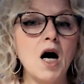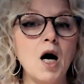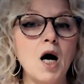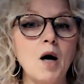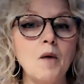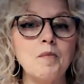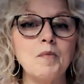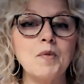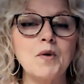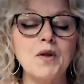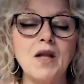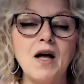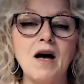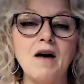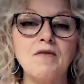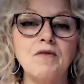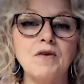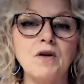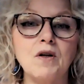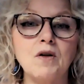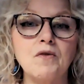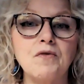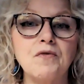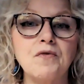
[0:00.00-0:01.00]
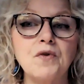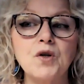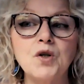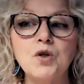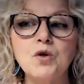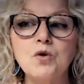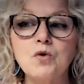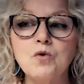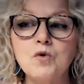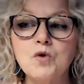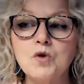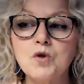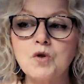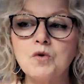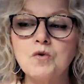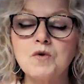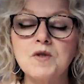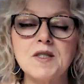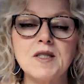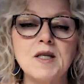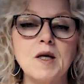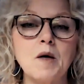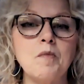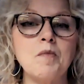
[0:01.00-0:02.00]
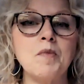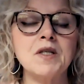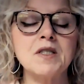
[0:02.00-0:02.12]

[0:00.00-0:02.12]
up level, for you to step